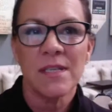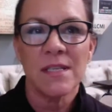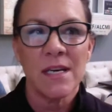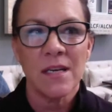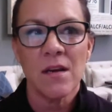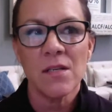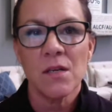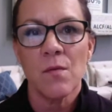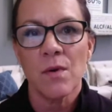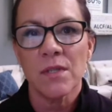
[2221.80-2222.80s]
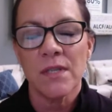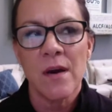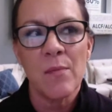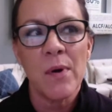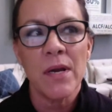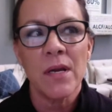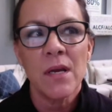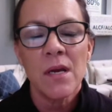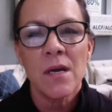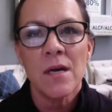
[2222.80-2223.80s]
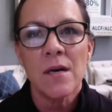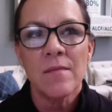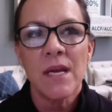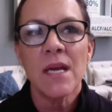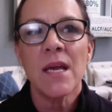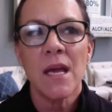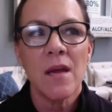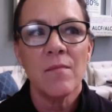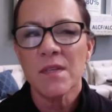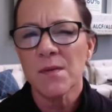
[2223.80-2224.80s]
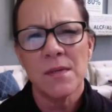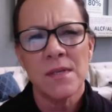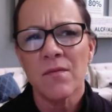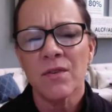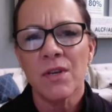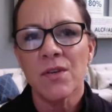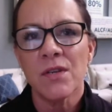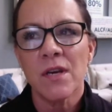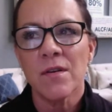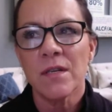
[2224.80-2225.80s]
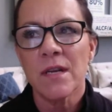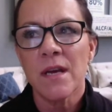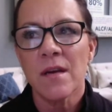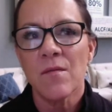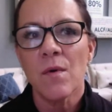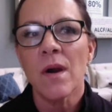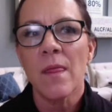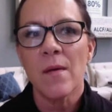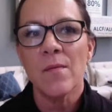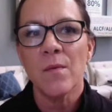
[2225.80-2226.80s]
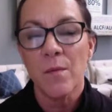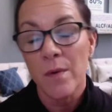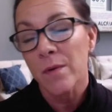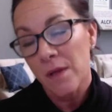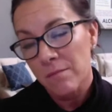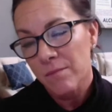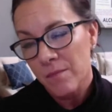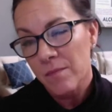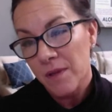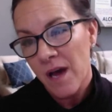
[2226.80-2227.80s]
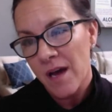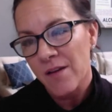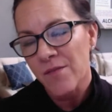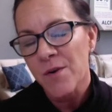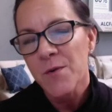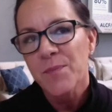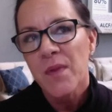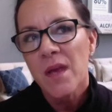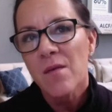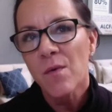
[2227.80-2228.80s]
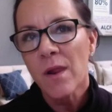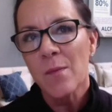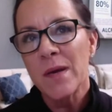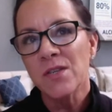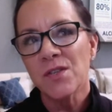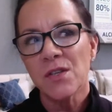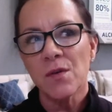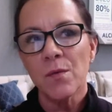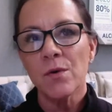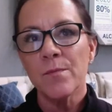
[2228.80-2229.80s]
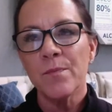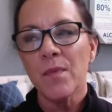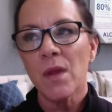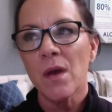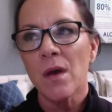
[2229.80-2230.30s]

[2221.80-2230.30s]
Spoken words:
into the diagnostic world now. But he came, this was several years ago, and when we were live, and one of the patients in the room,